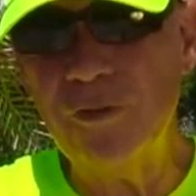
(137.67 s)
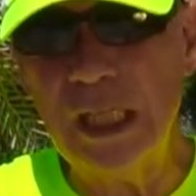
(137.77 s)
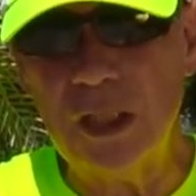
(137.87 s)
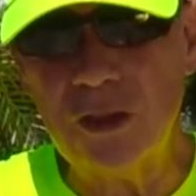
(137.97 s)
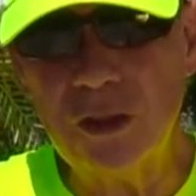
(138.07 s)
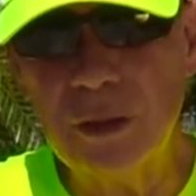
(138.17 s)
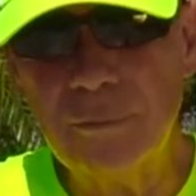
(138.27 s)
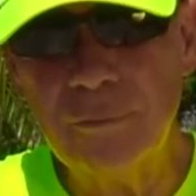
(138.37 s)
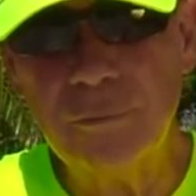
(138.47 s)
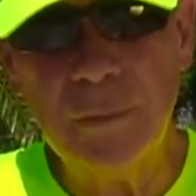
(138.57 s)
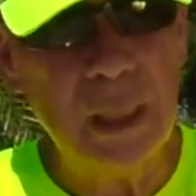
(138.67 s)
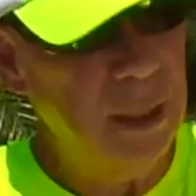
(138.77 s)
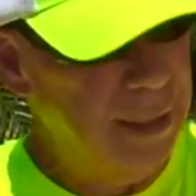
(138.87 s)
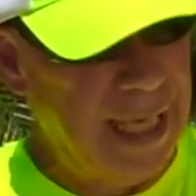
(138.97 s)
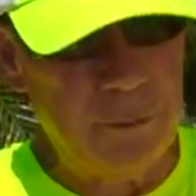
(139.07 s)
fish.
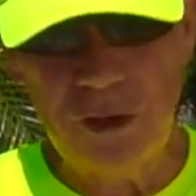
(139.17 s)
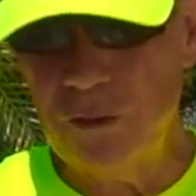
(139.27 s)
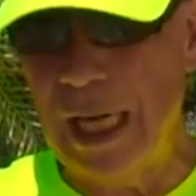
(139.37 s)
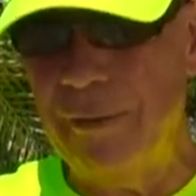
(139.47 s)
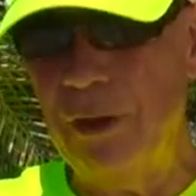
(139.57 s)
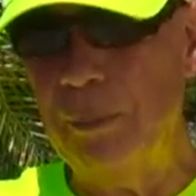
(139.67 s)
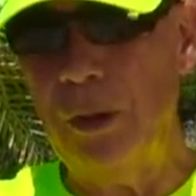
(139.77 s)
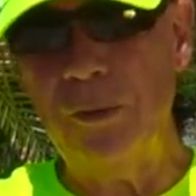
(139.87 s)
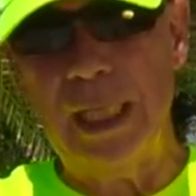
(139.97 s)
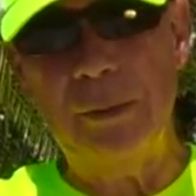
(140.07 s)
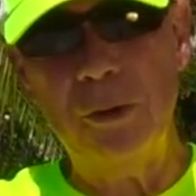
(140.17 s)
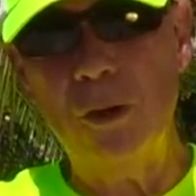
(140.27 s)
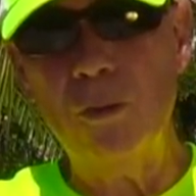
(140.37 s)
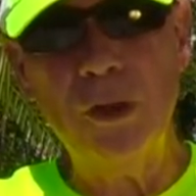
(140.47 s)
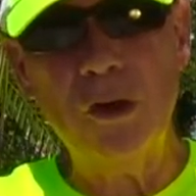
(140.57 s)
Dad was driving the boat, they were
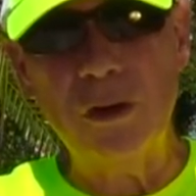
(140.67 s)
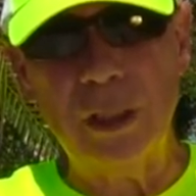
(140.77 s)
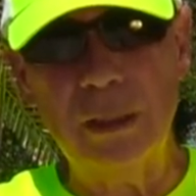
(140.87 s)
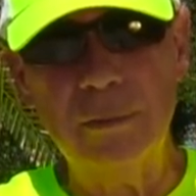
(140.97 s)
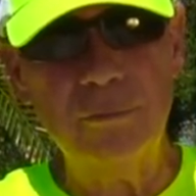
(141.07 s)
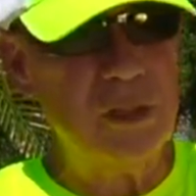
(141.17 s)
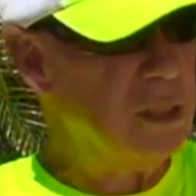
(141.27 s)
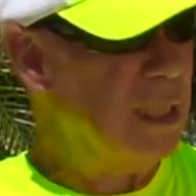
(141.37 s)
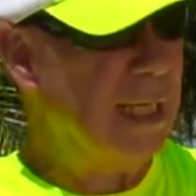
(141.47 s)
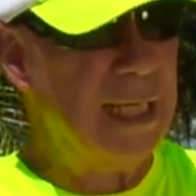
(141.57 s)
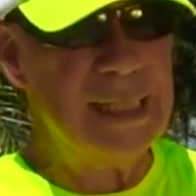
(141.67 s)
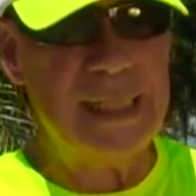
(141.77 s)
holding on, just like I